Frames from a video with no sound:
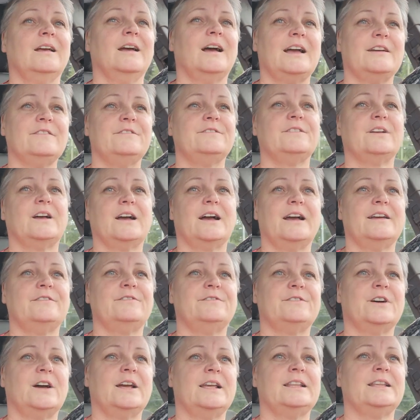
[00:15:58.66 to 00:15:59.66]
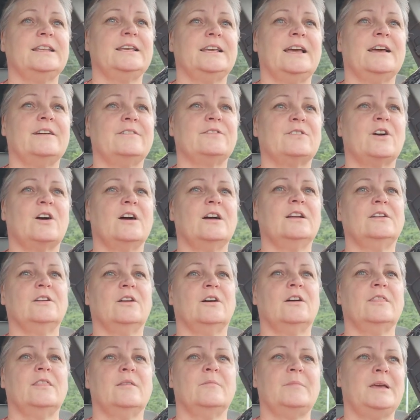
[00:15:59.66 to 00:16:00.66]
i I finally have gotten
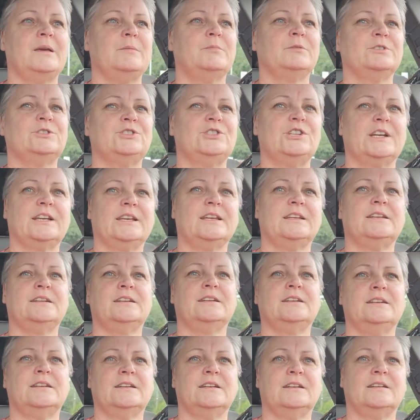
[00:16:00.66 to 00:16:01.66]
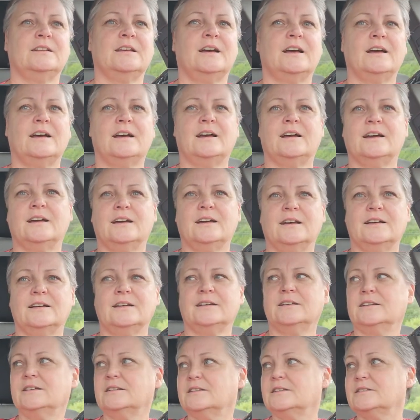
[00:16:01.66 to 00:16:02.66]
on the Mabel chicken
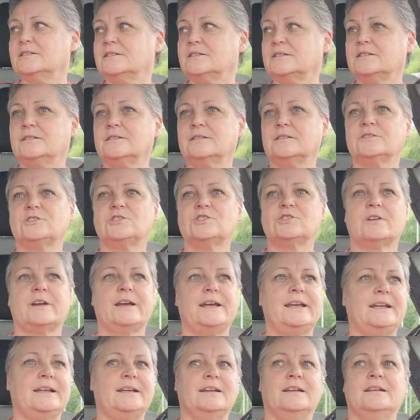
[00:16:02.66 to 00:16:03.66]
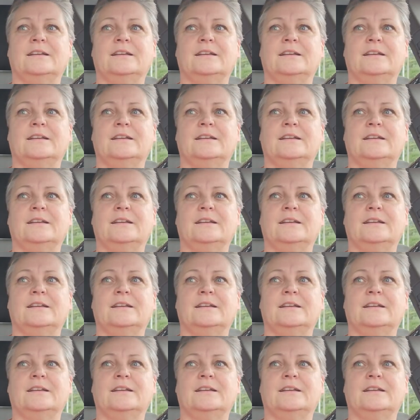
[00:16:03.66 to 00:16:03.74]
uh, train.